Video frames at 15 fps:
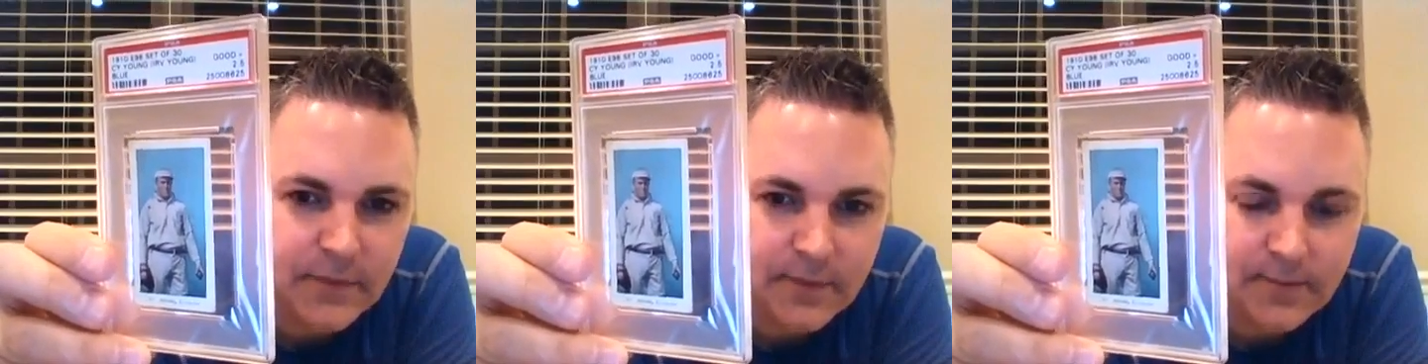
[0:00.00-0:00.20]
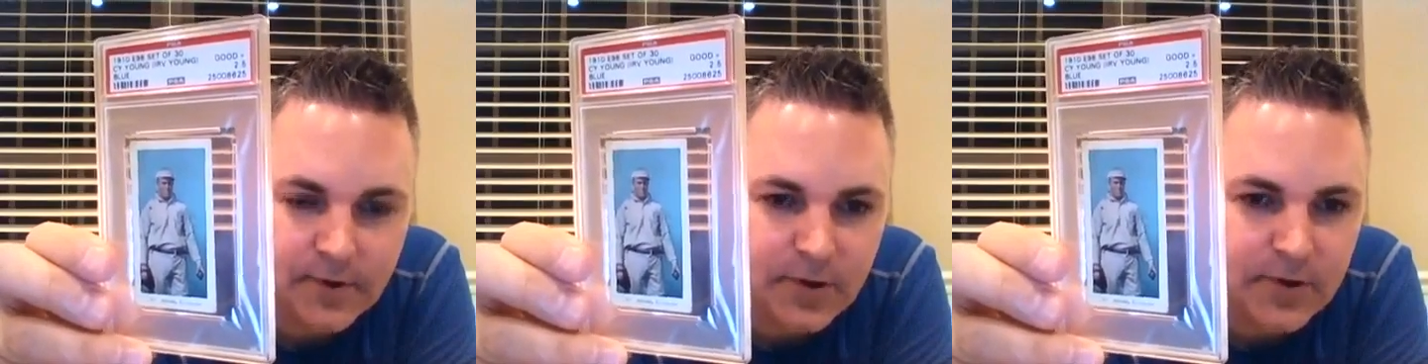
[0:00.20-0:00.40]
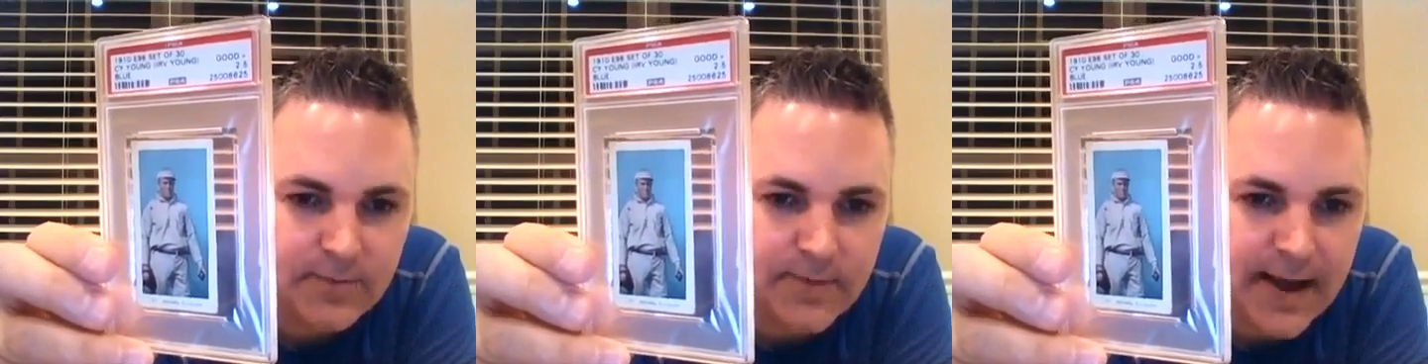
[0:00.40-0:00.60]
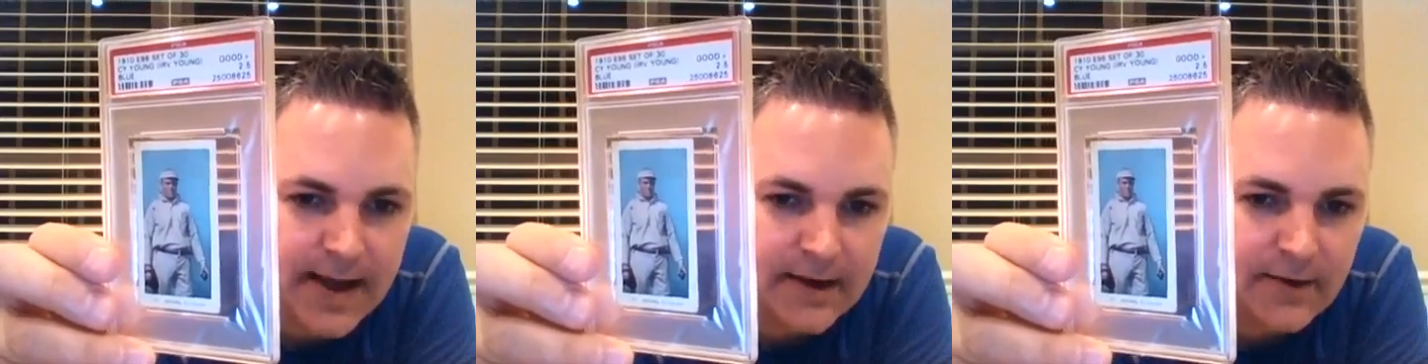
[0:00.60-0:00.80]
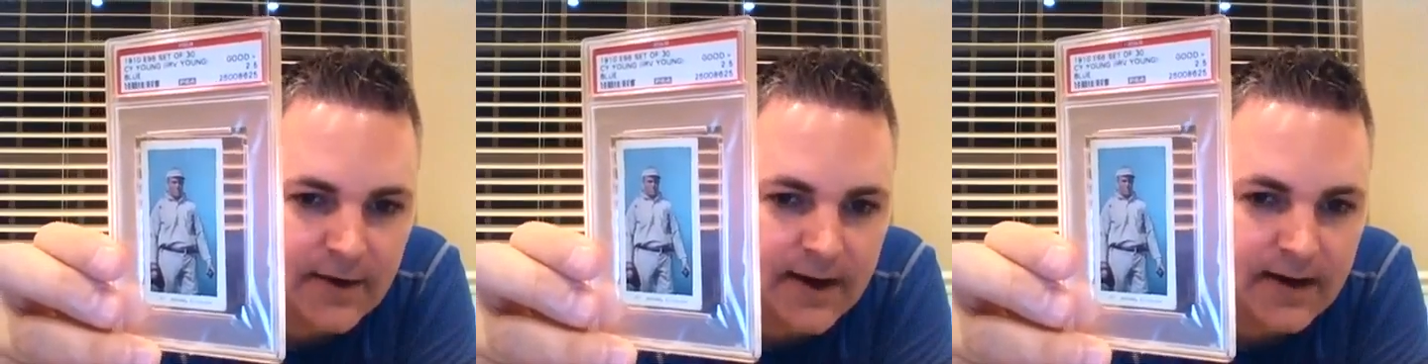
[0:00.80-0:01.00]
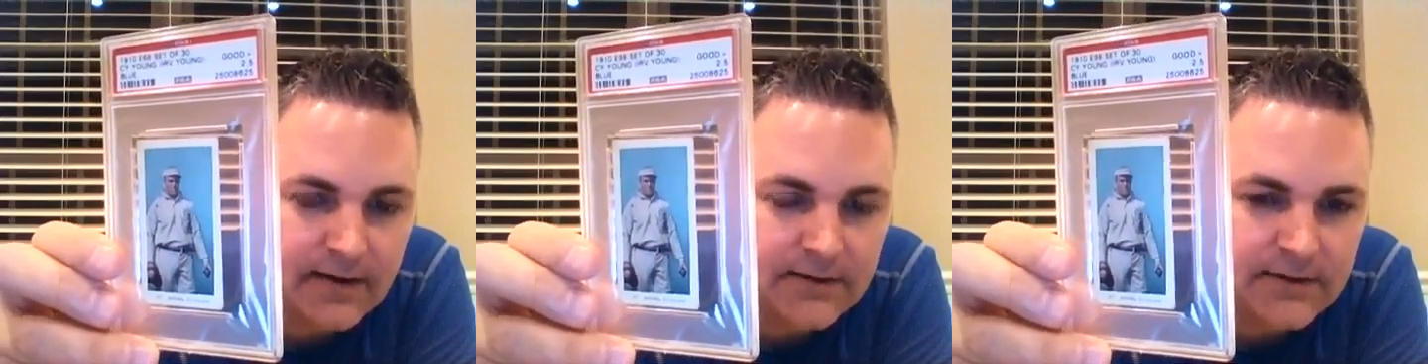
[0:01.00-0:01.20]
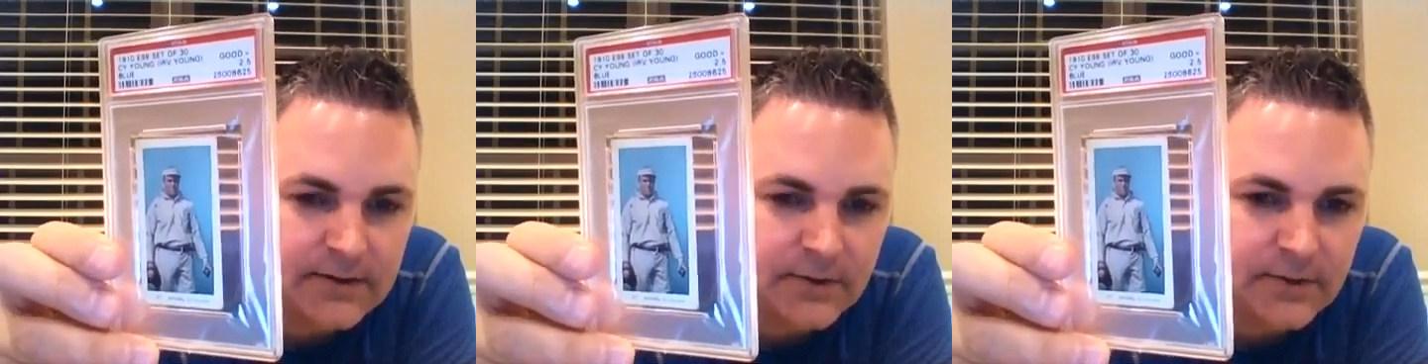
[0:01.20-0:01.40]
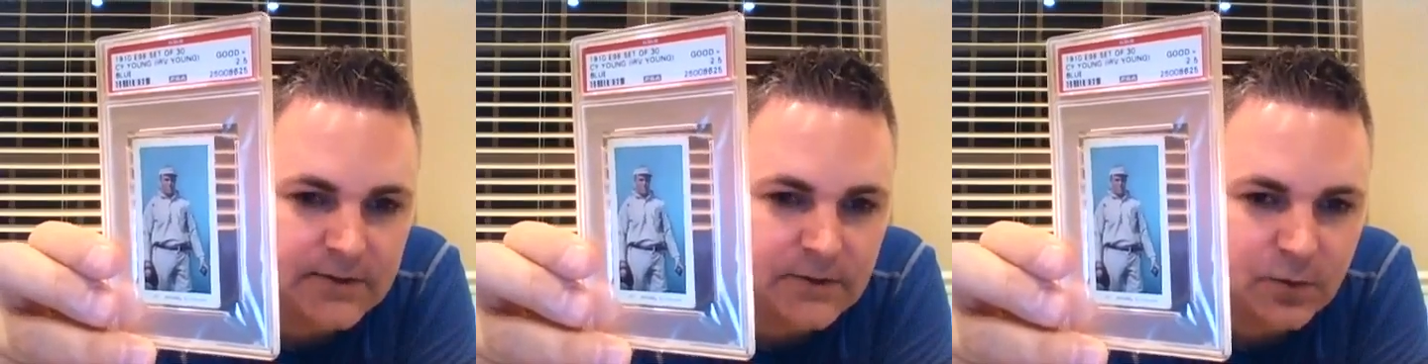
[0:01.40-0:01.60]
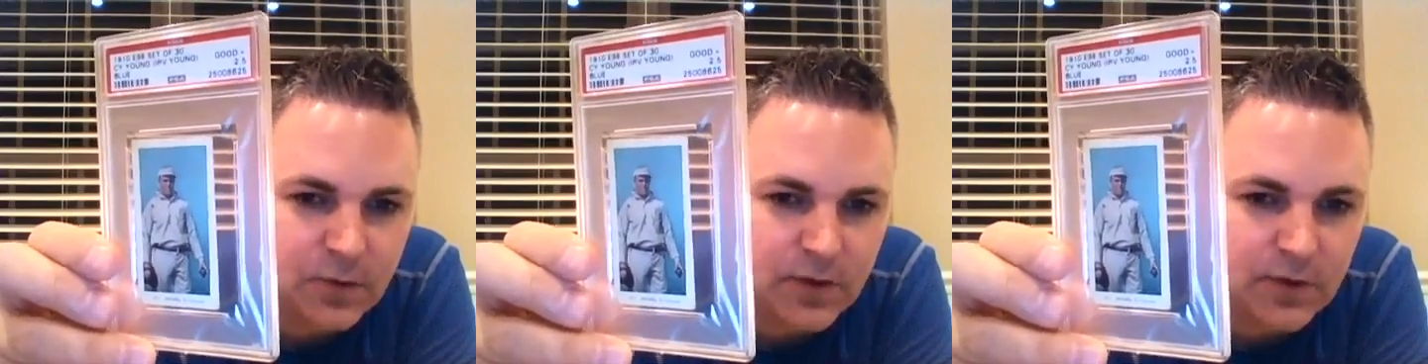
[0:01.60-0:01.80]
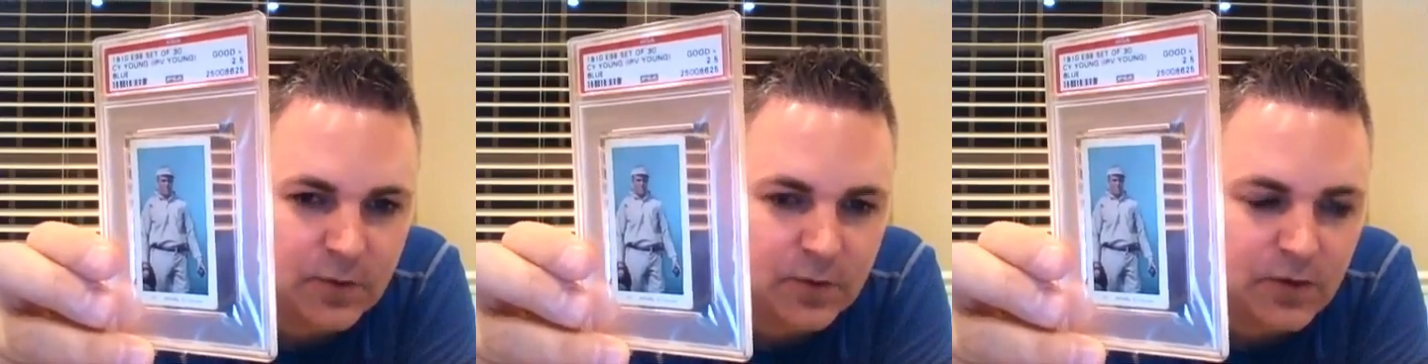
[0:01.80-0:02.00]
the blue background, so it's a
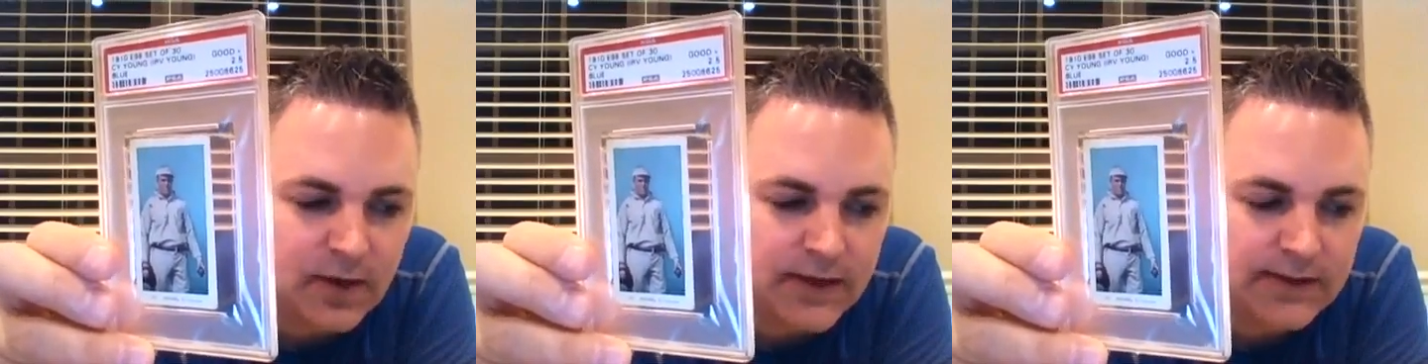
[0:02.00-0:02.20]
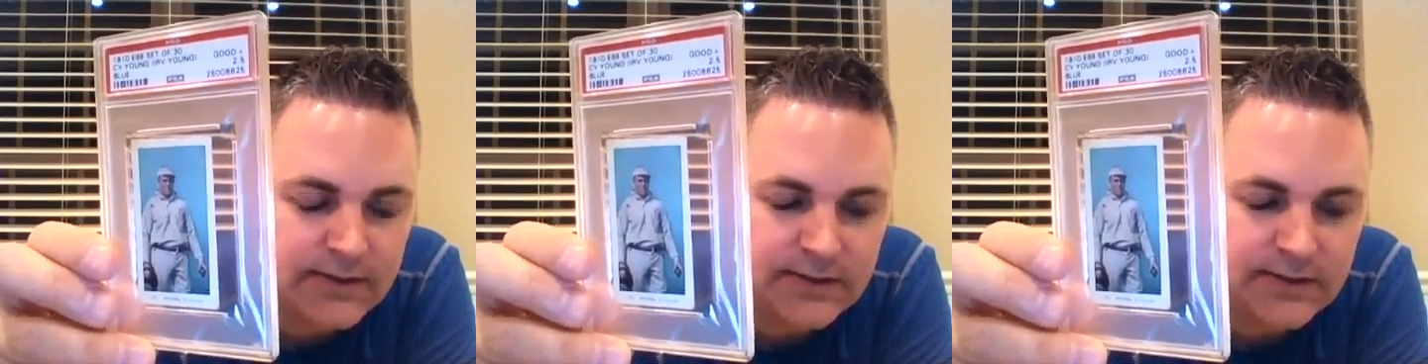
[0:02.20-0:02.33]
1-of-1.